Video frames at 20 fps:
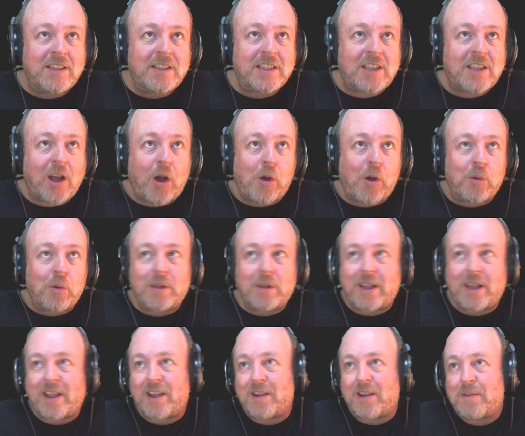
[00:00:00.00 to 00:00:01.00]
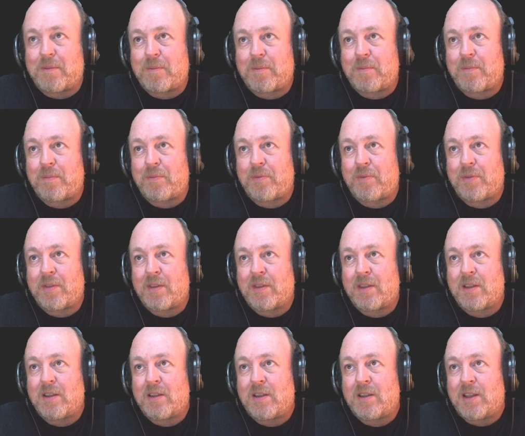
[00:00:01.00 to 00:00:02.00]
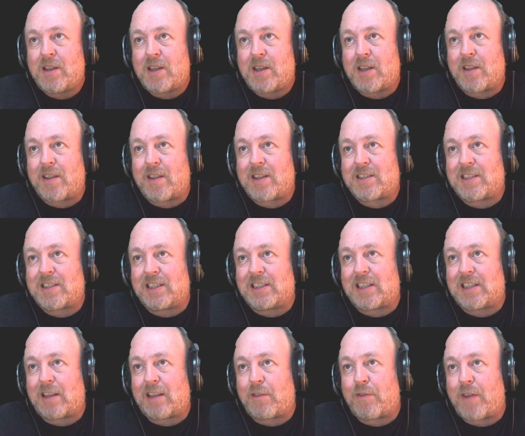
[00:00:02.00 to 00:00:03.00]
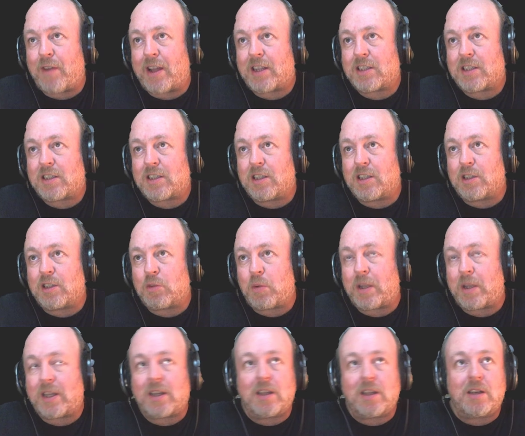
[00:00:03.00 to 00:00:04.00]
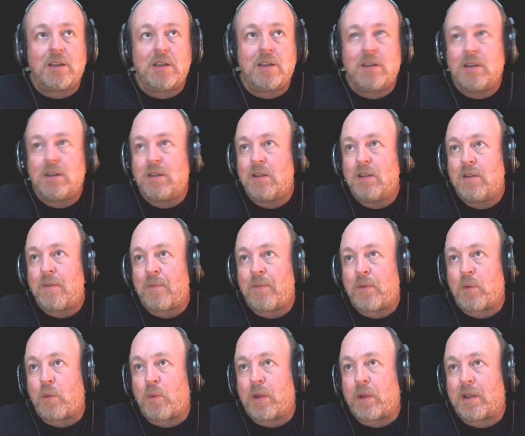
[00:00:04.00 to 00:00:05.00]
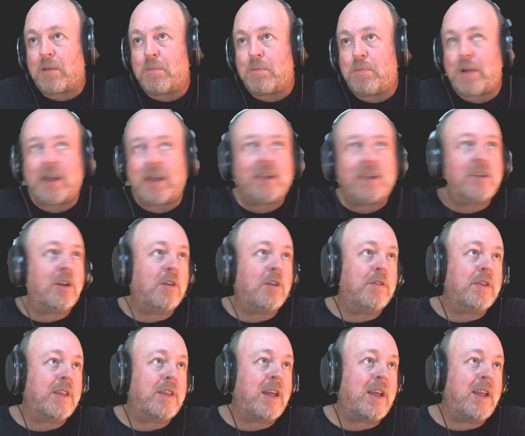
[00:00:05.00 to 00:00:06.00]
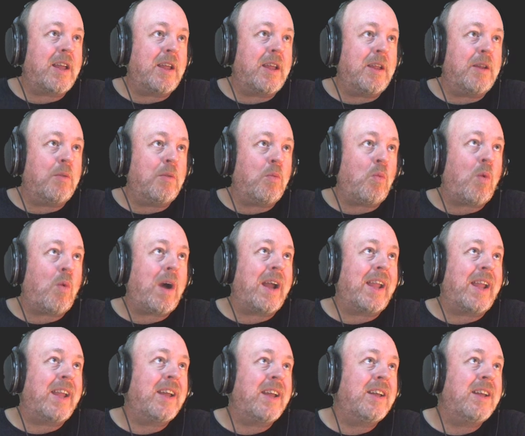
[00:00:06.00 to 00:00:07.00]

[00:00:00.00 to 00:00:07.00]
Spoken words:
hole here? Now that's easily fixed because we can paint over that in white